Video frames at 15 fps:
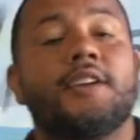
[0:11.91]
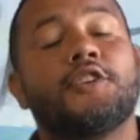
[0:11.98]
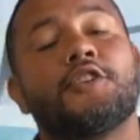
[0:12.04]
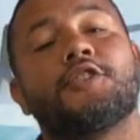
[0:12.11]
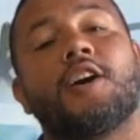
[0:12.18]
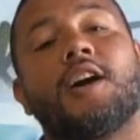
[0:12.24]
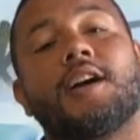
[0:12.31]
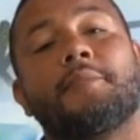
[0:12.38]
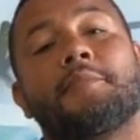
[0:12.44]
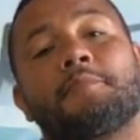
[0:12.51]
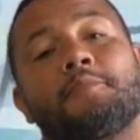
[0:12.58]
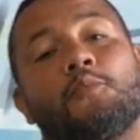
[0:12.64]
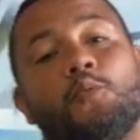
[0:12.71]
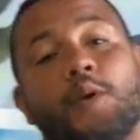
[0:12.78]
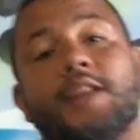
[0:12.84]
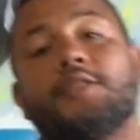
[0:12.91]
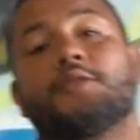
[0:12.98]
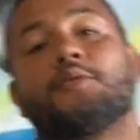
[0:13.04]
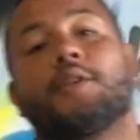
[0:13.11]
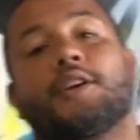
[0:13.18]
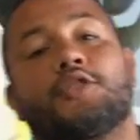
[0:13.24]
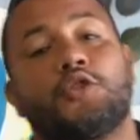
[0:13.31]
Your dog went
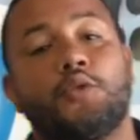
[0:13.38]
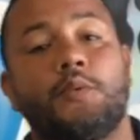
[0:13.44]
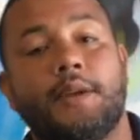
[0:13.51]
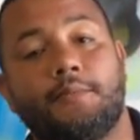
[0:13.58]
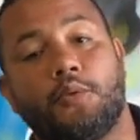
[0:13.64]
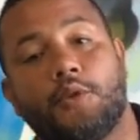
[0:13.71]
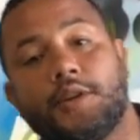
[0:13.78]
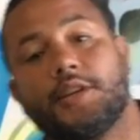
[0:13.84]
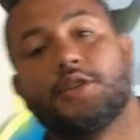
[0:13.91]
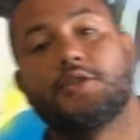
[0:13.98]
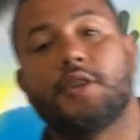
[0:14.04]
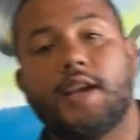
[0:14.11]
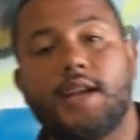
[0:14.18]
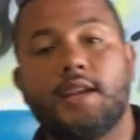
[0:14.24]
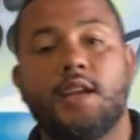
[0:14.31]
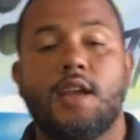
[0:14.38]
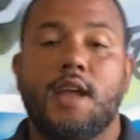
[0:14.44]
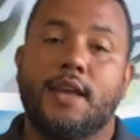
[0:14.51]
through our 2-week board and train,